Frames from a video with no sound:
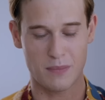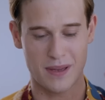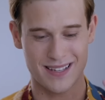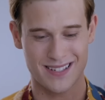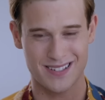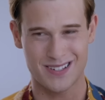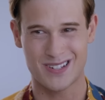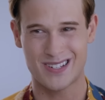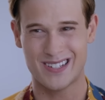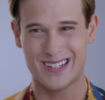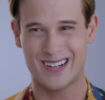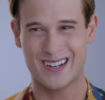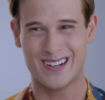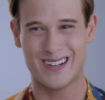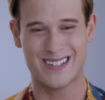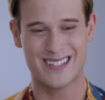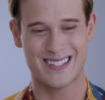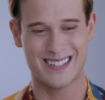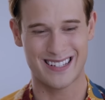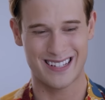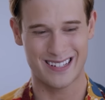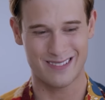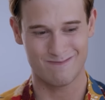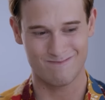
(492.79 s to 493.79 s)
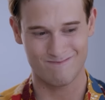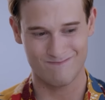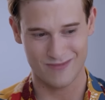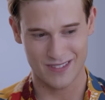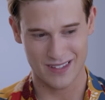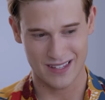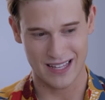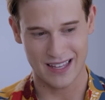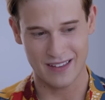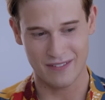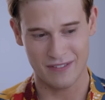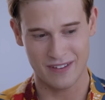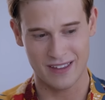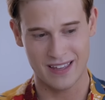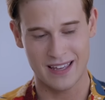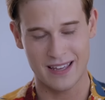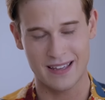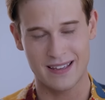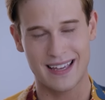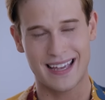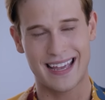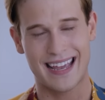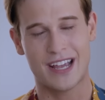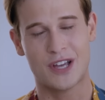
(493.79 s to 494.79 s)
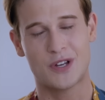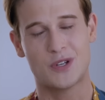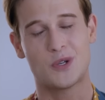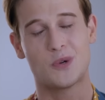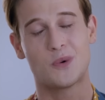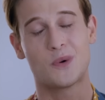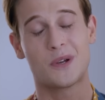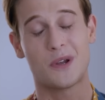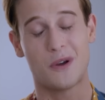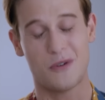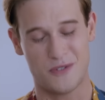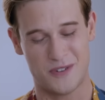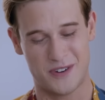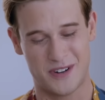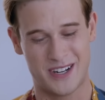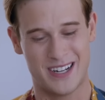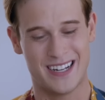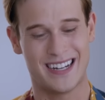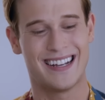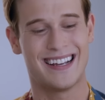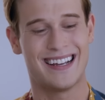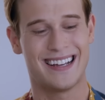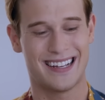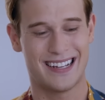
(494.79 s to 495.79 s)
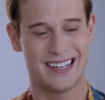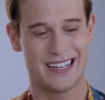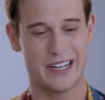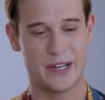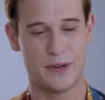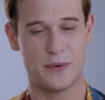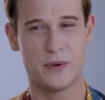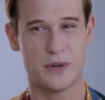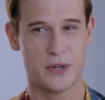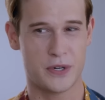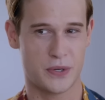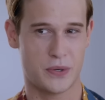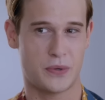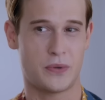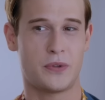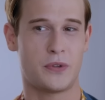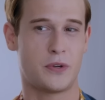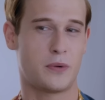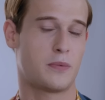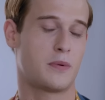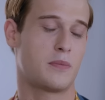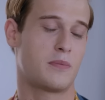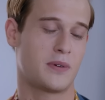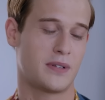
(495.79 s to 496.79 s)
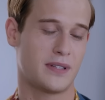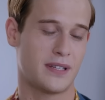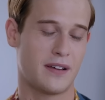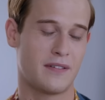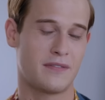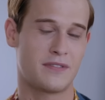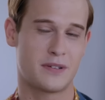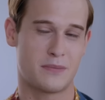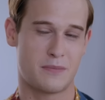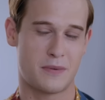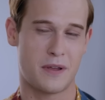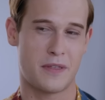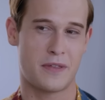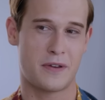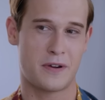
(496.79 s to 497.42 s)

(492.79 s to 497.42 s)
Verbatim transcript: the message there is that if he could do it over, he would have showed a little bit more love to